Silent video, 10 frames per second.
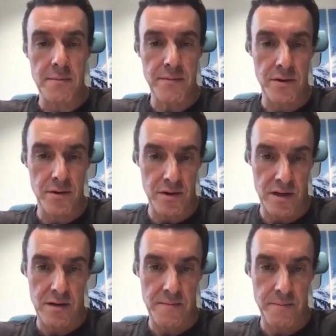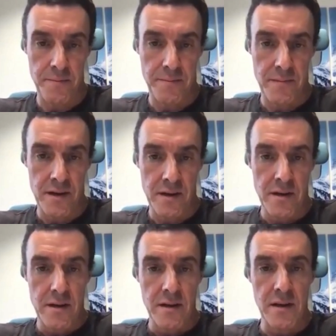something unique.
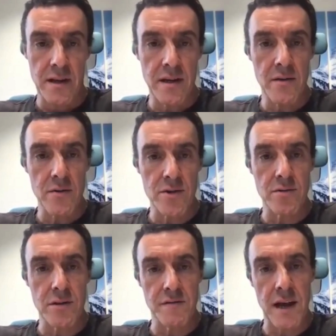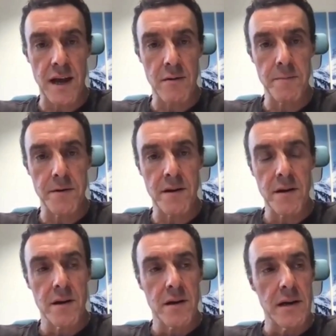The idea was to develop
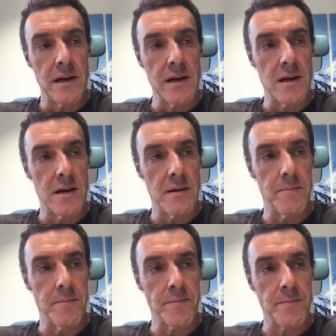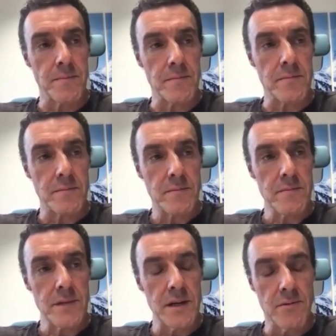
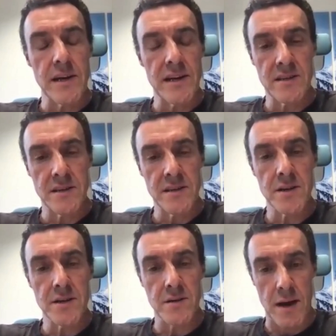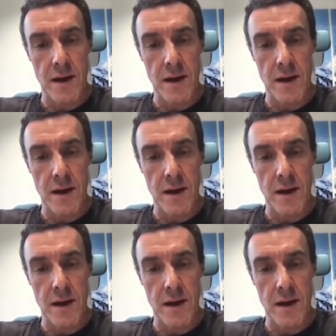really a series of